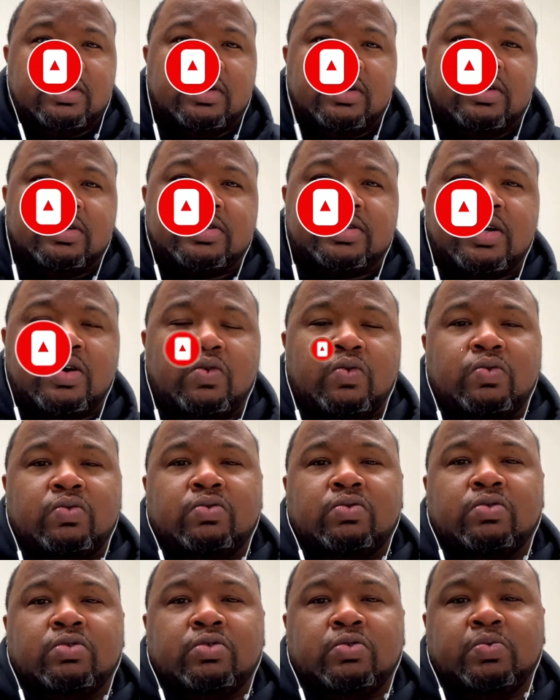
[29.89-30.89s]
So,
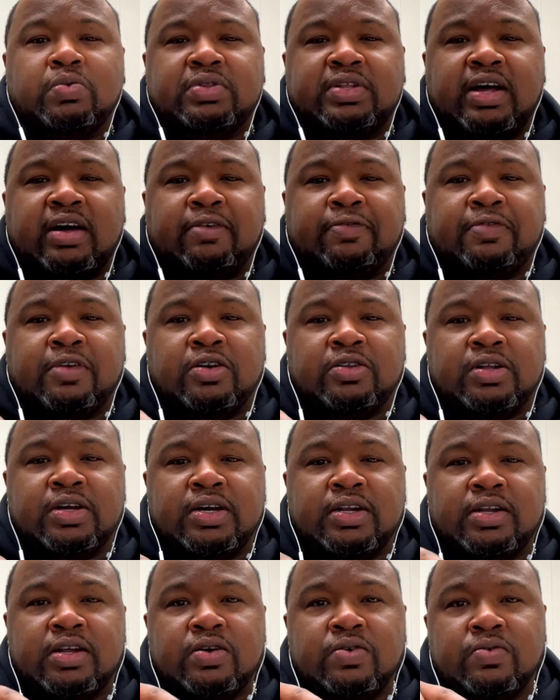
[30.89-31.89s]
without further
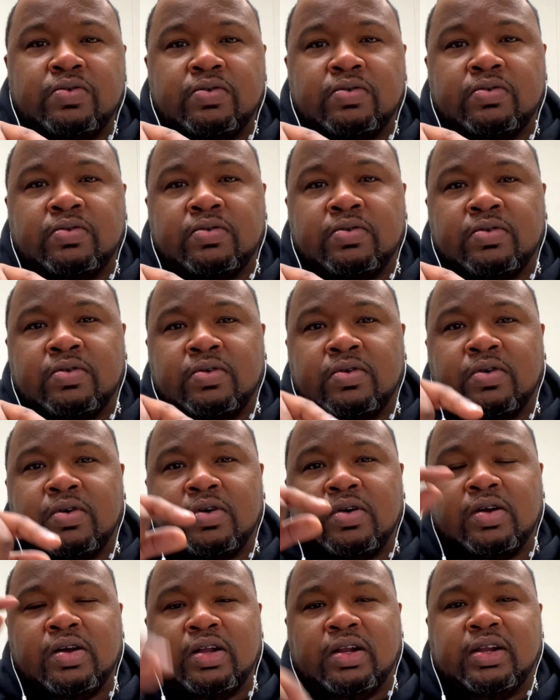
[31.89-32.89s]
ado,
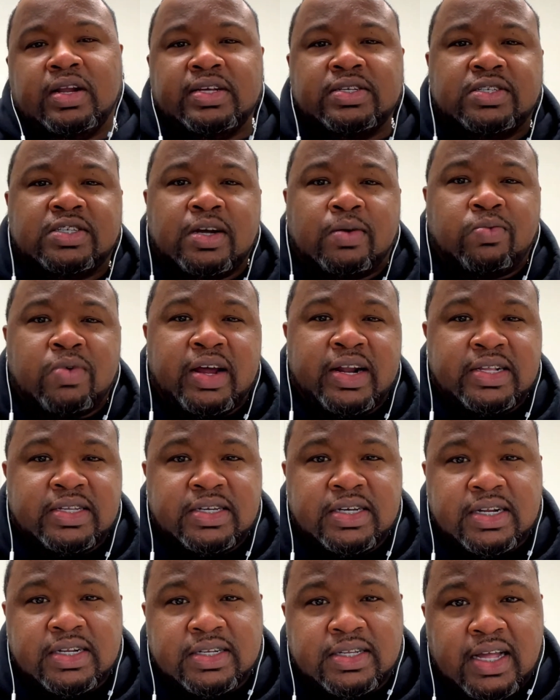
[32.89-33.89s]
Let's jump right into
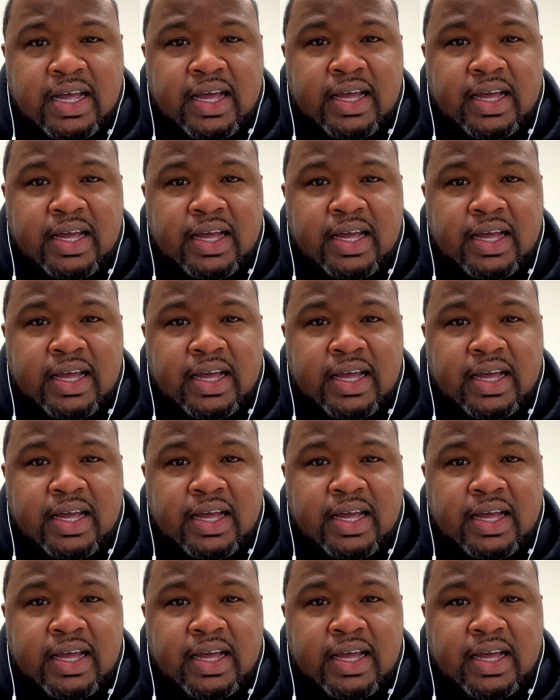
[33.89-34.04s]
this thing.